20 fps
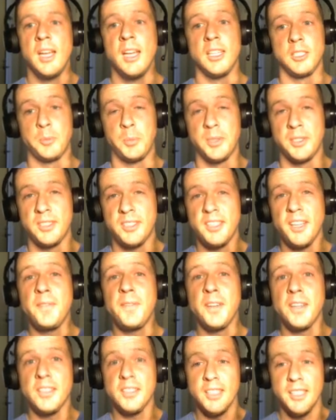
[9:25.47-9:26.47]

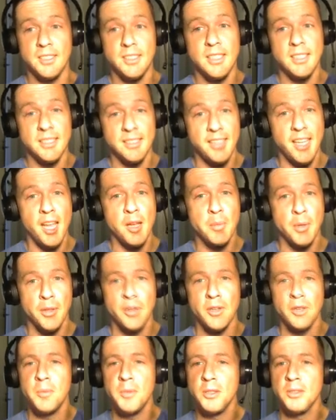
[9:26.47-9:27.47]
specifically to disable
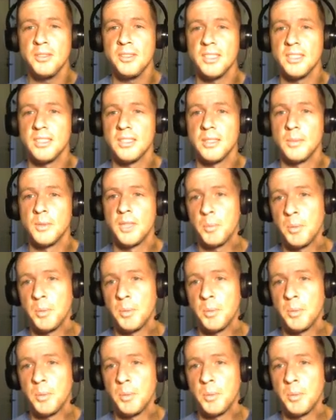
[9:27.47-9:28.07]
their immune systems